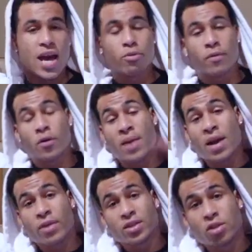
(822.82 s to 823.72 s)
And to revert
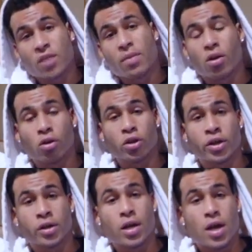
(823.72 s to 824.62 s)
back what I was talking about
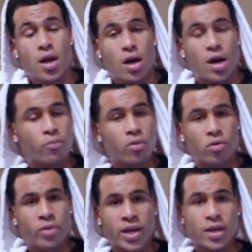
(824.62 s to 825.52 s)
earlier, real
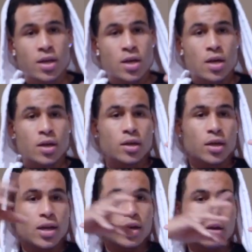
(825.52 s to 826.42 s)
quick,
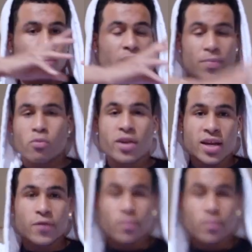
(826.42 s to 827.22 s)
people want to get